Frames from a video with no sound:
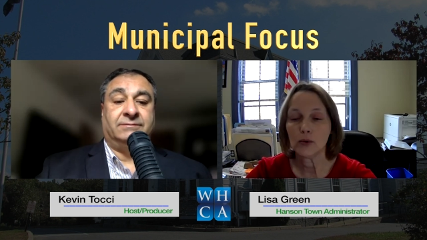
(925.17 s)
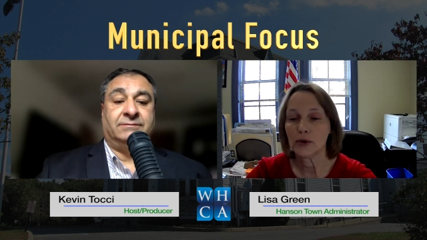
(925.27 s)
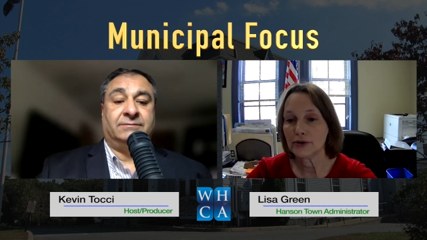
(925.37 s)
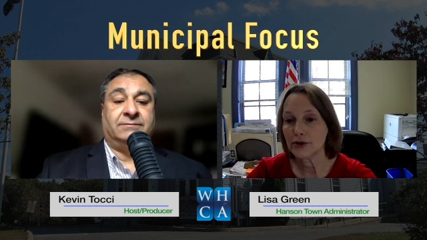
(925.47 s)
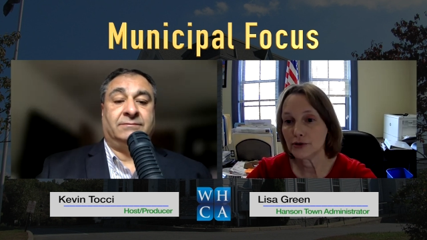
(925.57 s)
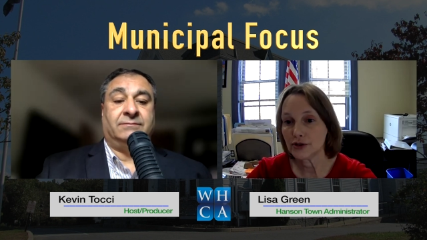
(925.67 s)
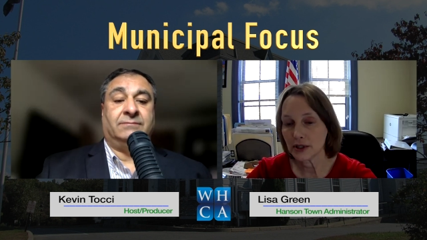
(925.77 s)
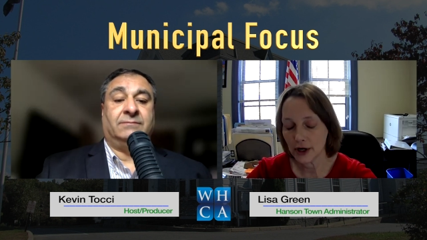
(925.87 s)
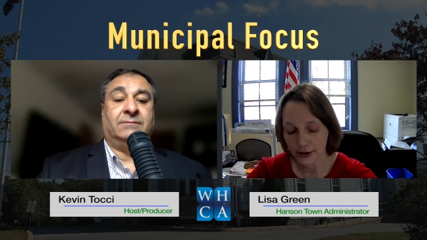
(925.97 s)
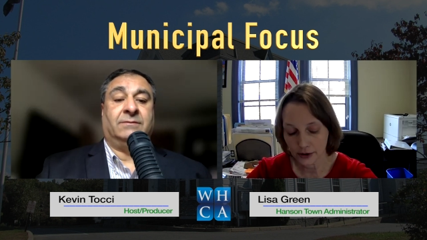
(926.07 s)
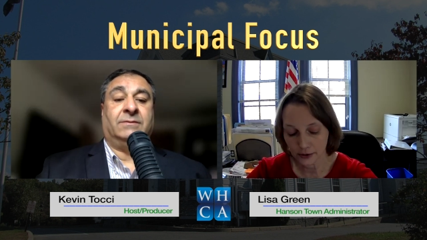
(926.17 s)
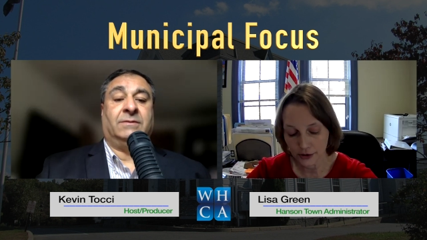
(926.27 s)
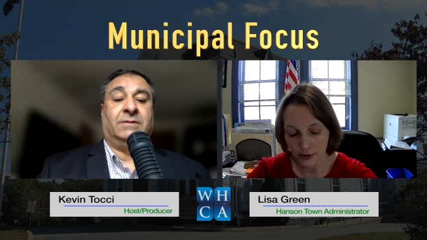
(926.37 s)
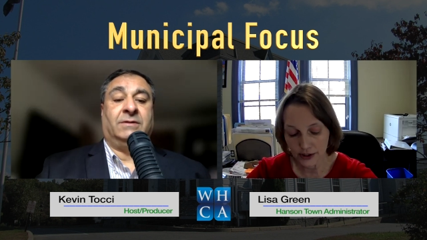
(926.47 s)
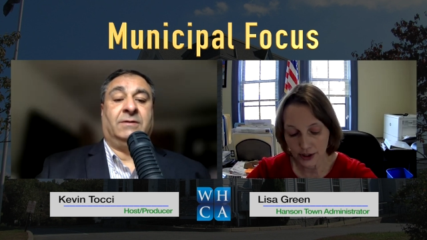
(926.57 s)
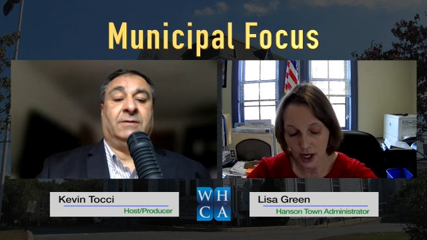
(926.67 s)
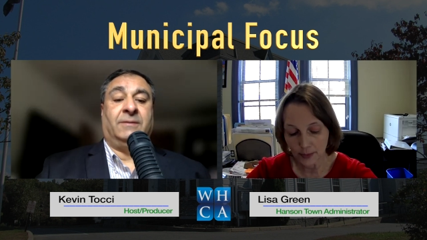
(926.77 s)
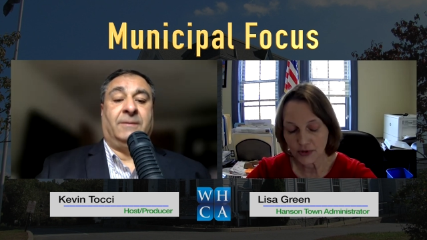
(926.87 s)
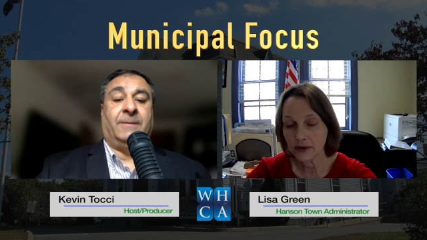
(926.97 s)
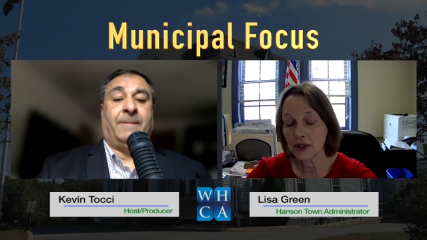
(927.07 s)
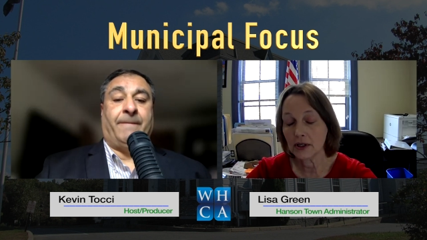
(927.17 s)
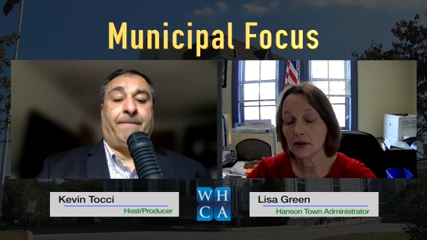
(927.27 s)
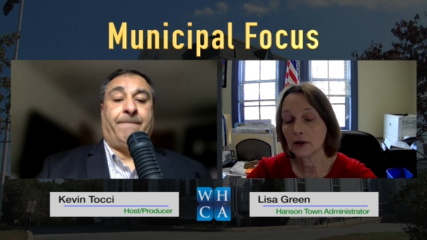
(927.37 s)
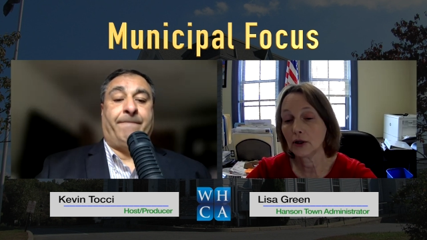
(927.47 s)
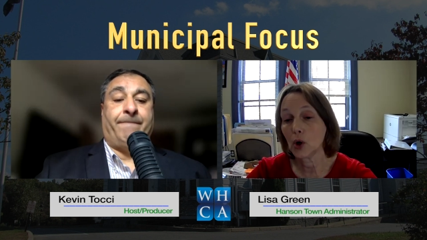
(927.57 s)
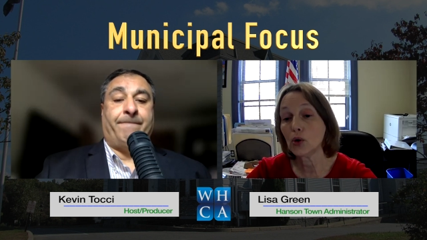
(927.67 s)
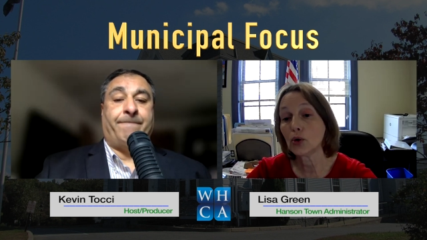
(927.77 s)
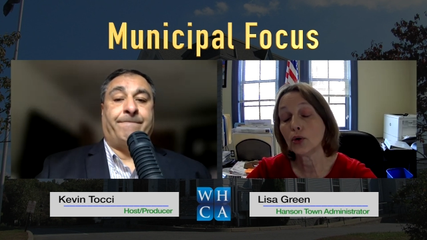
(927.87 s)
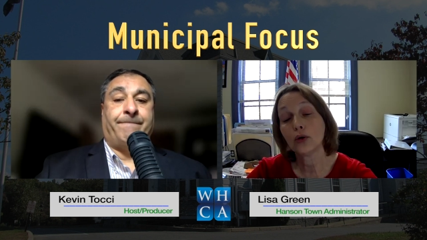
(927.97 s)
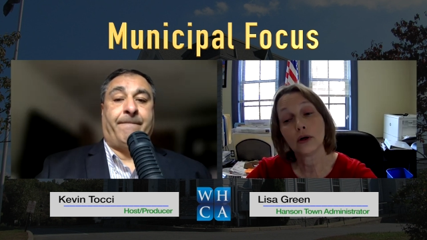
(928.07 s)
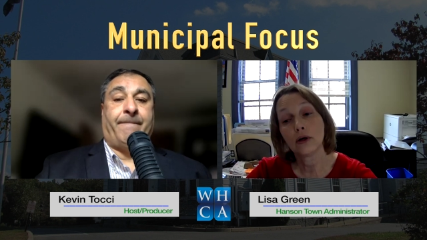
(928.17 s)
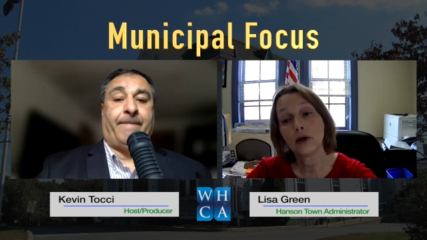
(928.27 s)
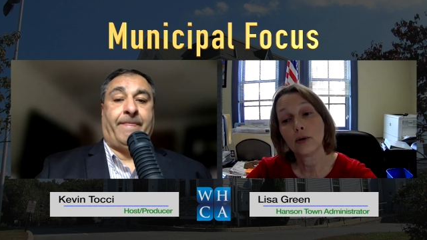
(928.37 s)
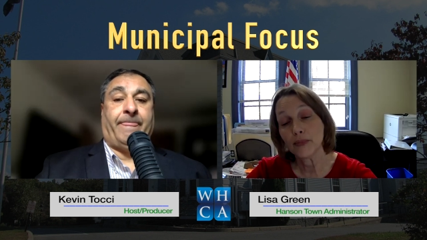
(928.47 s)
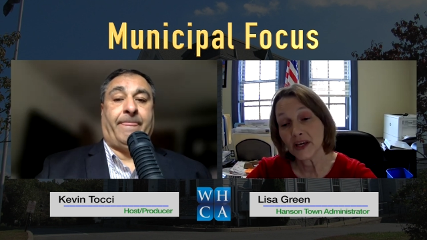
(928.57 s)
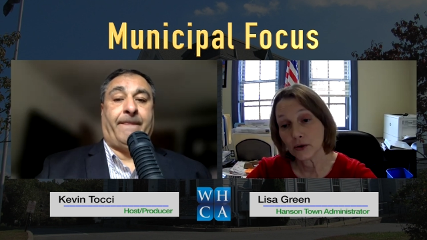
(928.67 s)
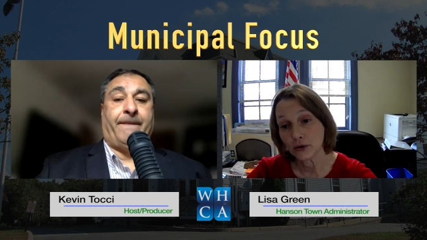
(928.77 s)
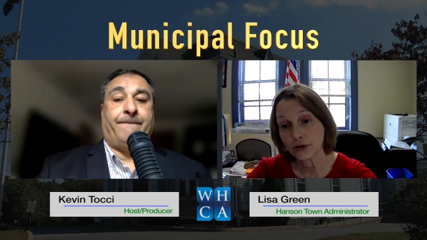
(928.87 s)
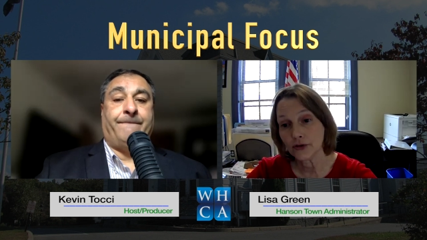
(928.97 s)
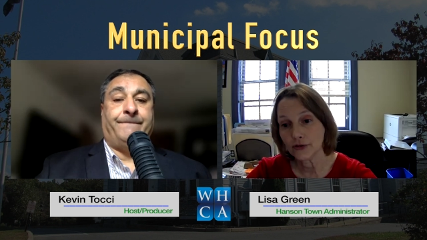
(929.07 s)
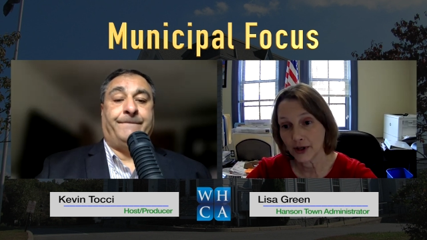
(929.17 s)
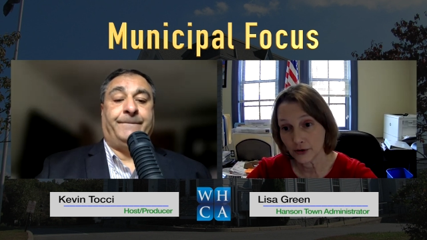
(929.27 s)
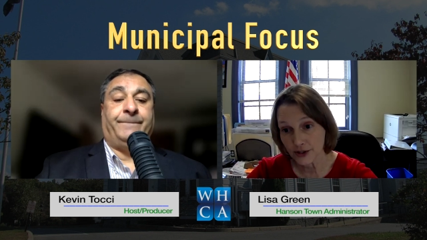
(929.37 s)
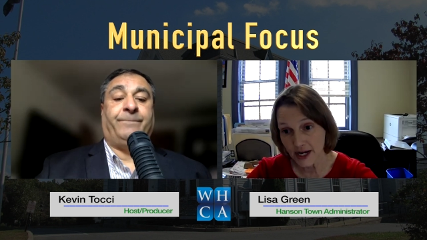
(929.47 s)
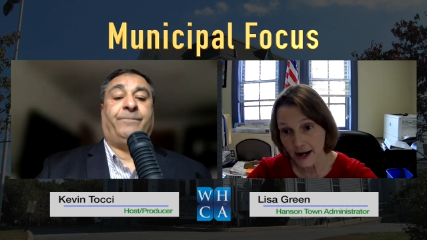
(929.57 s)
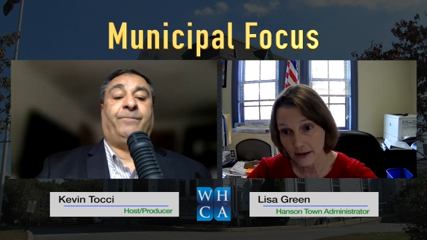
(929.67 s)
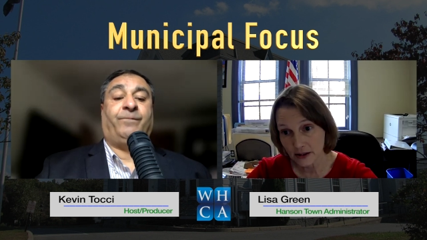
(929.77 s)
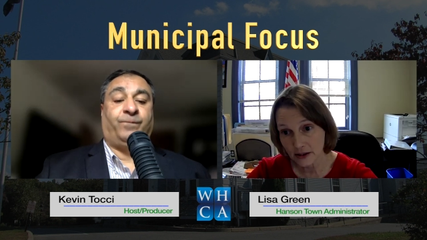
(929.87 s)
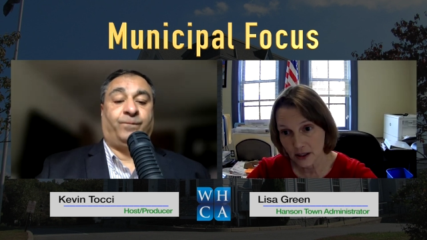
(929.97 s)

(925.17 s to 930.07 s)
Speaker 1: We introduced an article to adopt the local meals sales tax,